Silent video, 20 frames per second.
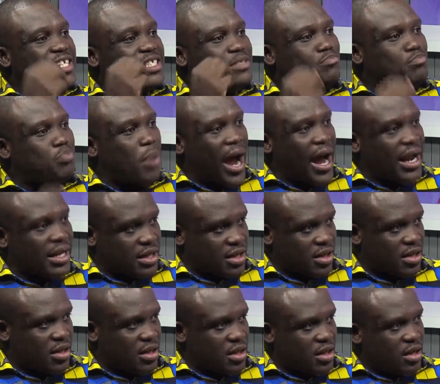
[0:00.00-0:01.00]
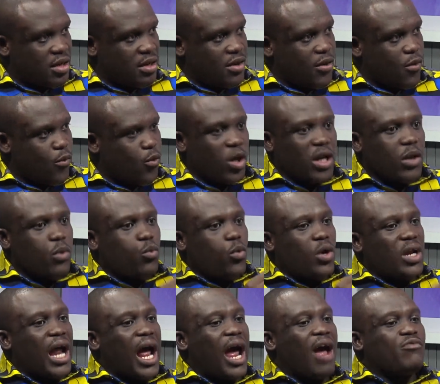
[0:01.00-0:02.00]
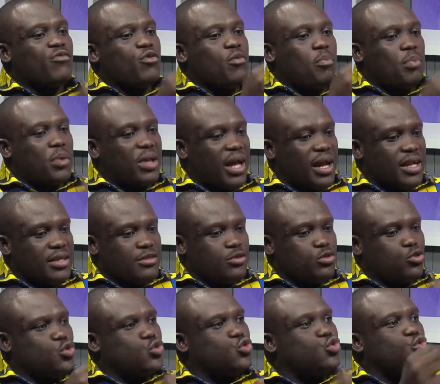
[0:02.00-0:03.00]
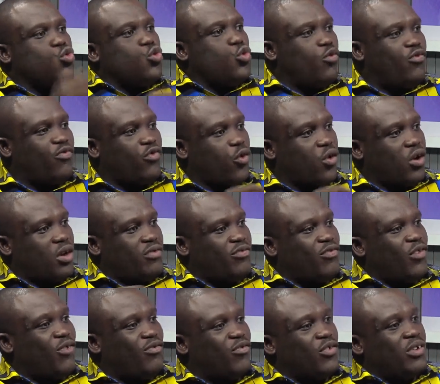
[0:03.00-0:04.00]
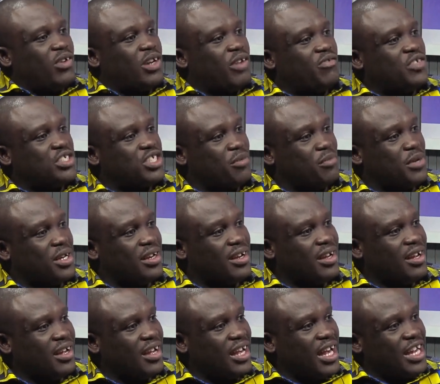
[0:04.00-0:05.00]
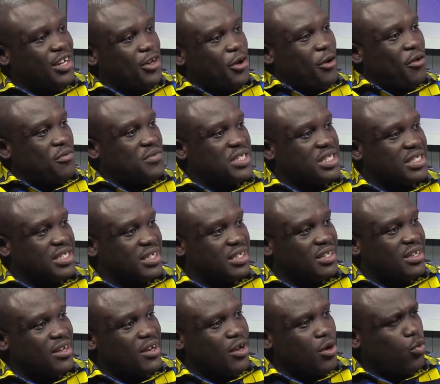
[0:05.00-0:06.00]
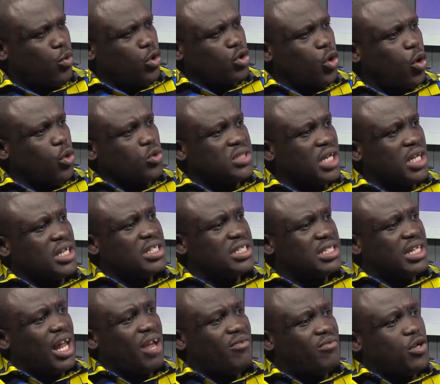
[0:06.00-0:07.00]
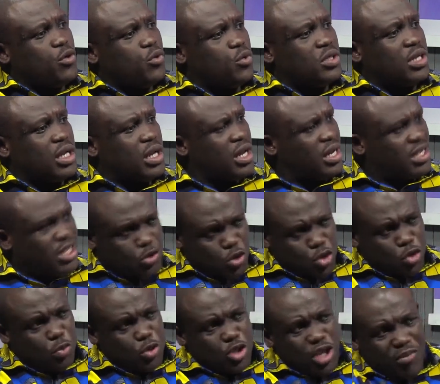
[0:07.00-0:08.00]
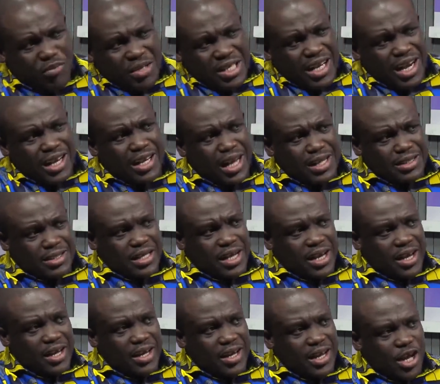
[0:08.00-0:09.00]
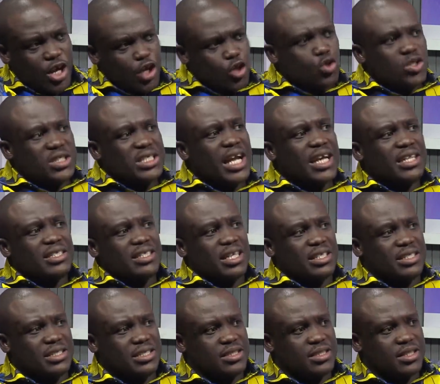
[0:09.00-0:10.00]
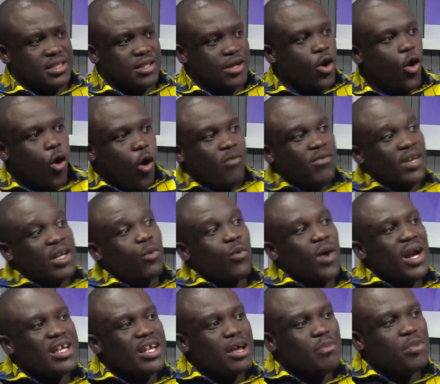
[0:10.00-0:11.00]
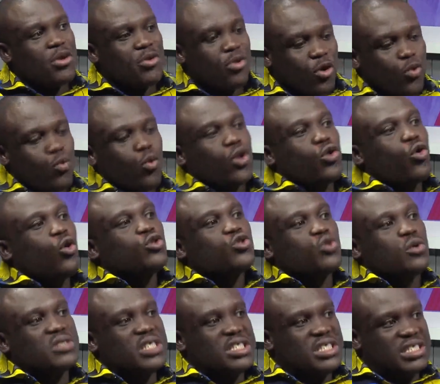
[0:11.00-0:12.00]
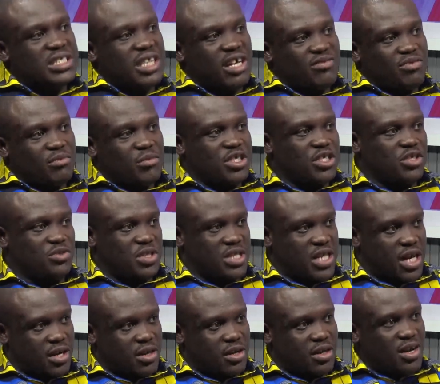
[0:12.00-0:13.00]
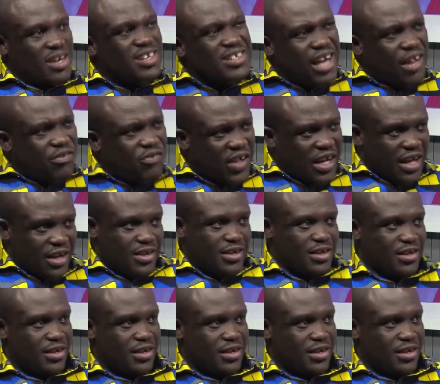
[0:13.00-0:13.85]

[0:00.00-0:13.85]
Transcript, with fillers: is bad. What, what have you planned to do for, for, for the fishermen in the off-season? What alternate livelihood? This was supposed to have been done last year. You stayed mm. the decision. Over the one-year period, what consultations has the ministry done? Nothing.